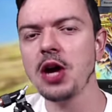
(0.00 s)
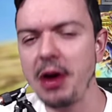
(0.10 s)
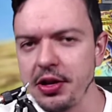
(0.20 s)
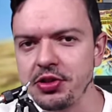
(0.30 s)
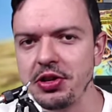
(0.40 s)

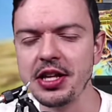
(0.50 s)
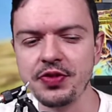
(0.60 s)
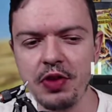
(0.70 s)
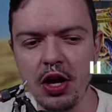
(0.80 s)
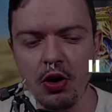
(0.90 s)
about today's
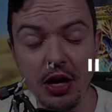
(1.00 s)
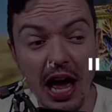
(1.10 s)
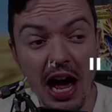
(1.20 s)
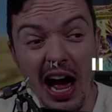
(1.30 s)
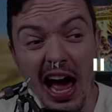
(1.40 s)
video. Now,
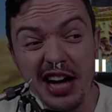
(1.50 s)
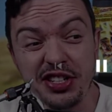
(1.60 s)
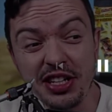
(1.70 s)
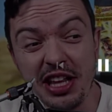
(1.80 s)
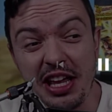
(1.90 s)
I
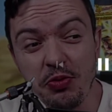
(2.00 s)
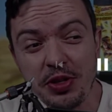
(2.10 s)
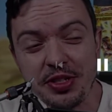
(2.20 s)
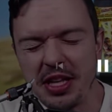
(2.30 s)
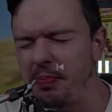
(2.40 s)
actually was
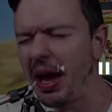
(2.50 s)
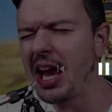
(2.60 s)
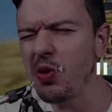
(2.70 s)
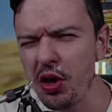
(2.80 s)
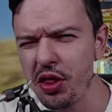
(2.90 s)
debating whether or